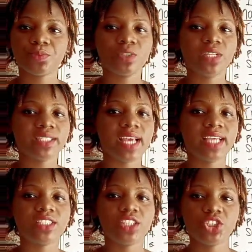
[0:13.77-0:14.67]

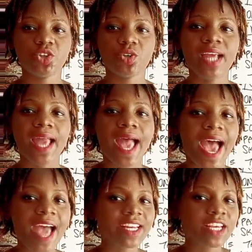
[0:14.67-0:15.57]
monetization
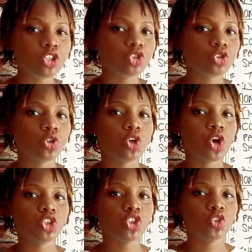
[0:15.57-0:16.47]
and
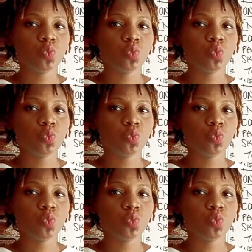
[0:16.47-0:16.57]
introduction.